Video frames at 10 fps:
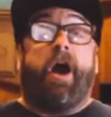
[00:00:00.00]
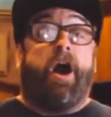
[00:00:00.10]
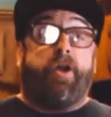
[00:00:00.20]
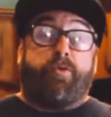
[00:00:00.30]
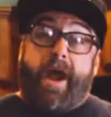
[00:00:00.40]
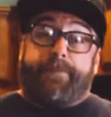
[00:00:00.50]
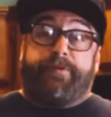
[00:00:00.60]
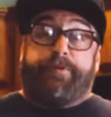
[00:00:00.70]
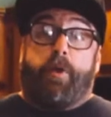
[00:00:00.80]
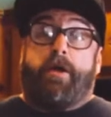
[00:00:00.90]
unwrap the
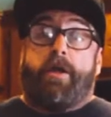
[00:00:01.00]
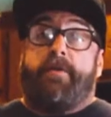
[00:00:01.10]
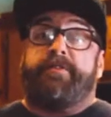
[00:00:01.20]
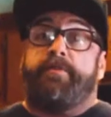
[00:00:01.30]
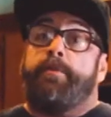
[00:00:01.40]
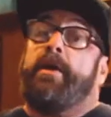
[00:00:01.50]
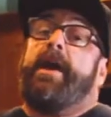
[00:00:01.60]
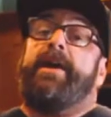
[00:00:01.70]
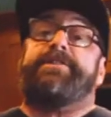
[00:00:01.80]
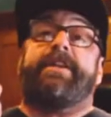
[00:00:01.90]
foil off of them,
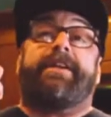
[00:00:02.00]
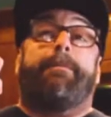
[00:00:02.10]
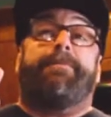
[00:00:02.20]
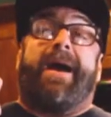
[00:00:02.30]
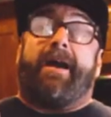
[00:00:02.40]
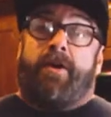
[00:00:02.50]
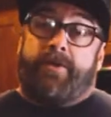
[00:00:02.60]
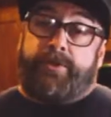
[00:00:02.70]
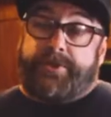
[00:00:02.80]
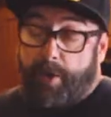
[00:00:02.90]
and stick them back on
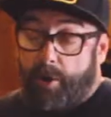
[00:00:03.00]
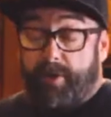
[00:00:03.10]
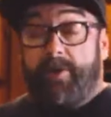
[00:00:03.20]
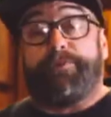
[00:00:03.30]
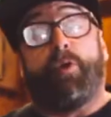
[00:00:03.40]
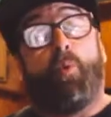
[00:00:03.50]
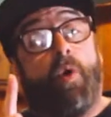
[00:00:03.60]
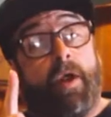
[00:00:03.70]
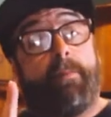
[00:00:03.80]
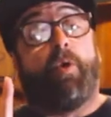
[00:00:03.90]
the smoker for
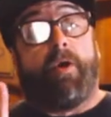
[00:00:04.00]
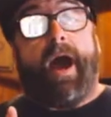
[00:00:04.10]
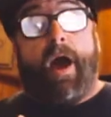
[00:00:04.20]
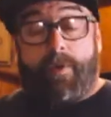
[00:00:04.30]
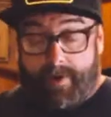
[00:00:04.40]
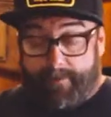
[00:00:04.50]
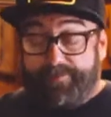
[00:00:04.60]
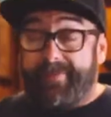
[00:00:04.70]
one more hour.